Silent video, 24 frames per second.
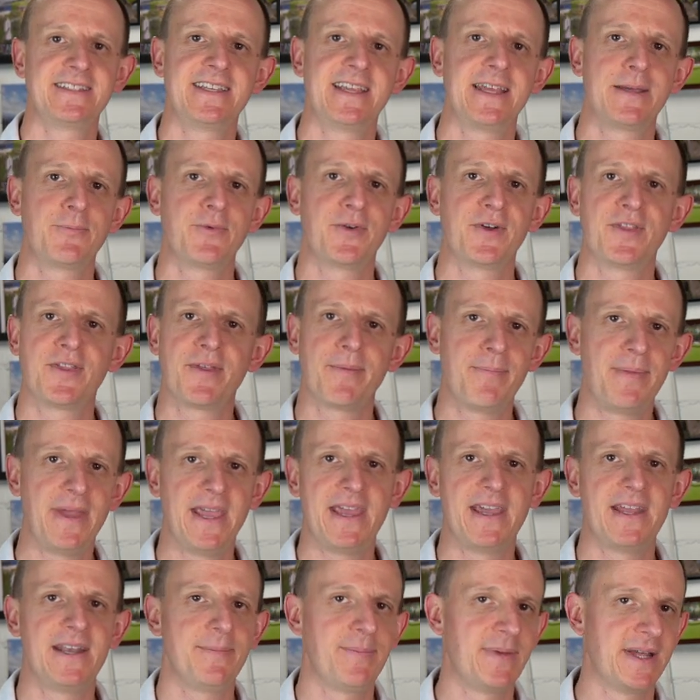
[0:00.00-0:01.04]
tape with a
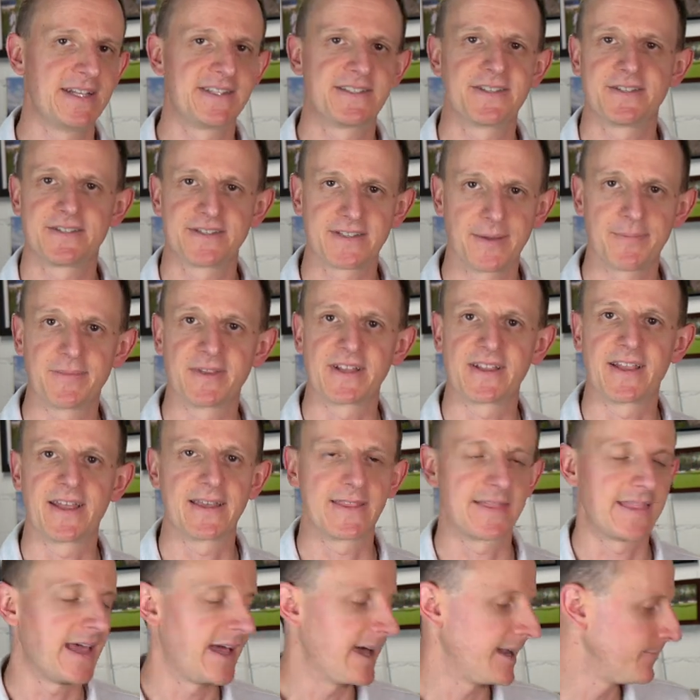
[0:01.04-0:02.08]
pen, a pencil, something
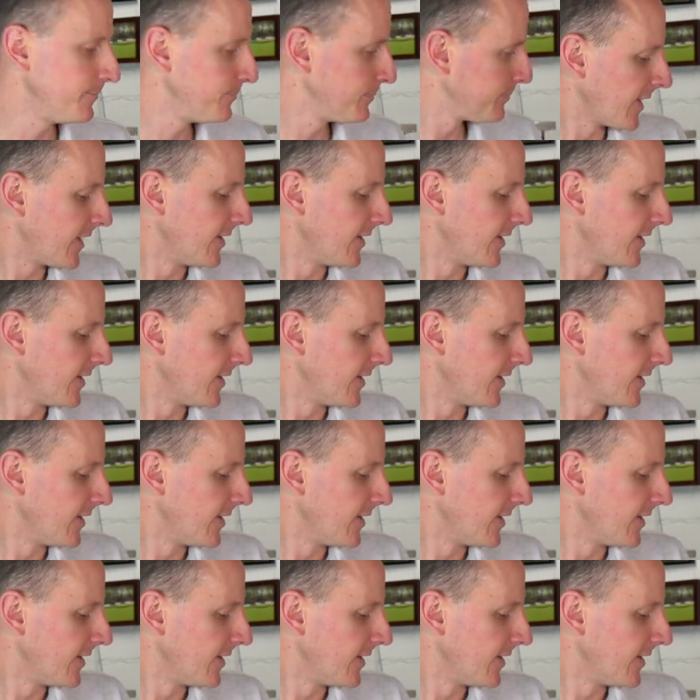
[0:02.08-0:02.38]
like that.